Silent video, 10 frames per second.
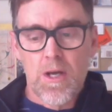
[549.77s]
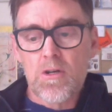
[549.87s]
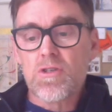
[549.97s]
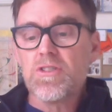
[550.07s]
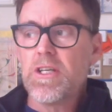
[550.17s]

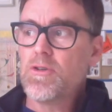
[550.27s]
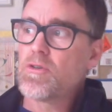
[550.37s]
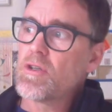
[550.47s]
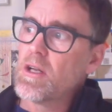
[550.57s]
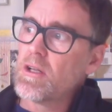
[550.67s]
So I said to
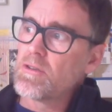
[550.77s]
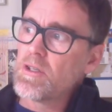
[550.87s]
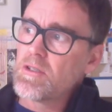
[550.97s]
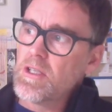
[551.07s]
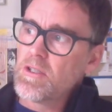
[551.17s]

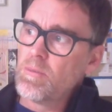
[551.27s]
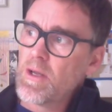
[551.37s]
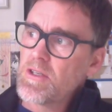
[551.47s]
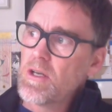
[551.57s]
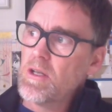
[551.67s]
the body,
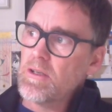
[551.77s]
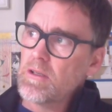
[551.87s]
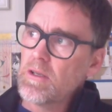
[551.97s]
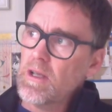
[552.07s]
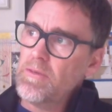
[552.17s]
look,
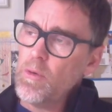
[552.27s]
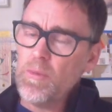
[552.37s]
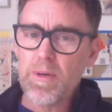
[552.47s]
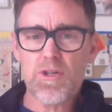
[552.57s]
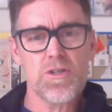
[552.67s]
if you were to
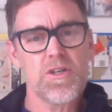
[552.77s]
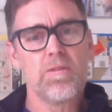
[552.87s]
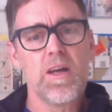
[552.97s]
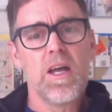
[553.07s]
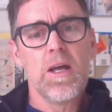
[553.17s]
picture yourself
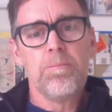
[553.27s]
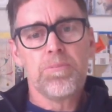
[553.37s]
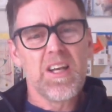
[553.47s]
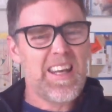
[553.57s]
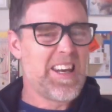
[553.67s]

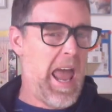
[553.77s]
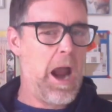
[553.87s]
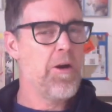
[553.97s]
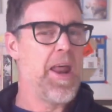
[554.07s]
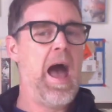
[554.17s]
like an
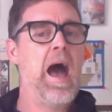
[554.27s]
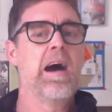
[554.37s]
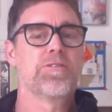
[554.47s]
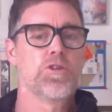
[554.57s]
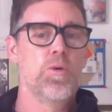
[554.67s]
hour and a
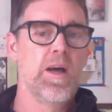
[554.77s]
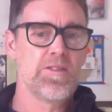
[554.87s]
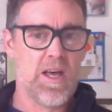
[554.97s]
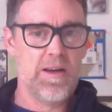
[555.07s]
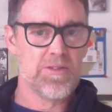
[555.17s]
half, 2 hours
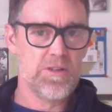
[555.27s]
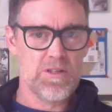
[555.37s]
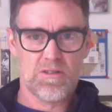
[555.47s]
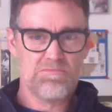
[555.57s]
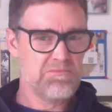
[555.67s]
after
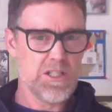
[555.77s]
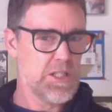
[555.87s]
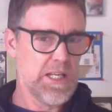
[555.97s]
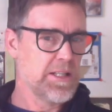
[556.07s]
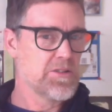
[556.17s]
this
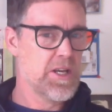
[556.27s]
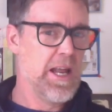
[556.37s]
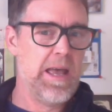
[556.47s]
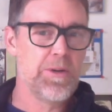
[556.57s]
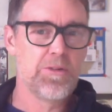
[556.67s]
thing that's going
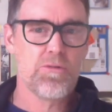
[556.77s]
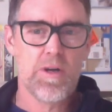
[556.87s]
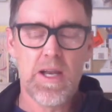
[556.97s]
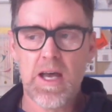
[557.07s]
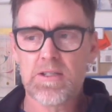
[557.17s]
to happen in
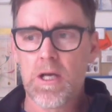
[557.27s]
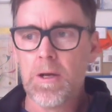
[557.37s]
3 days,